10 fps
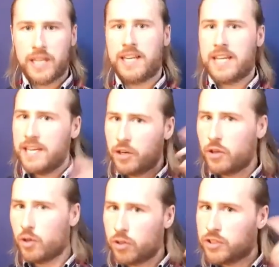It kind of
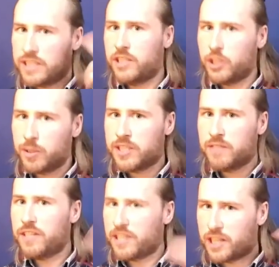knows
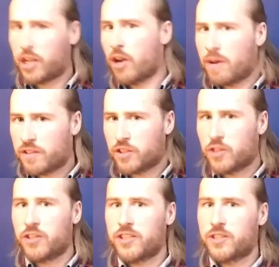intuitively that you're going to have a
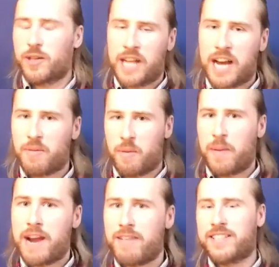sauna, so it'll kind of
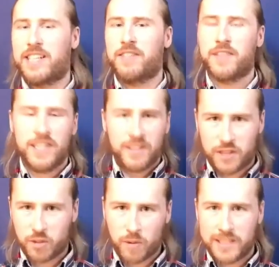prepare itself for
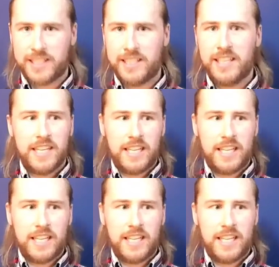sweating.